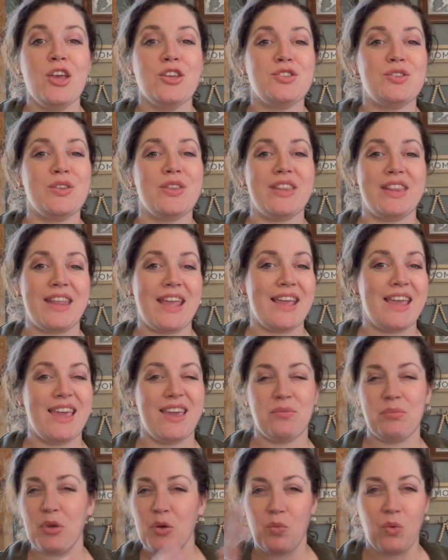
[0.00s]
so that they
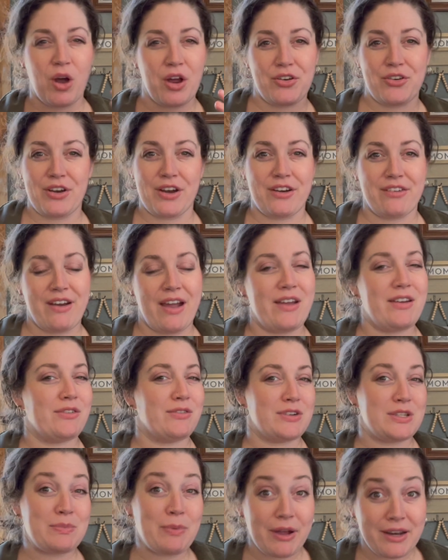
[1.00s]
can't be wandering around
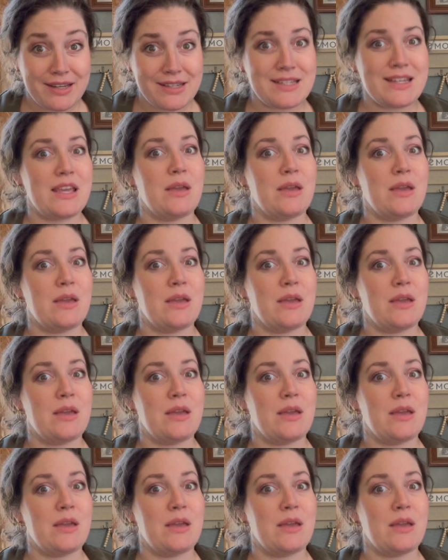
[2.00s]
and responding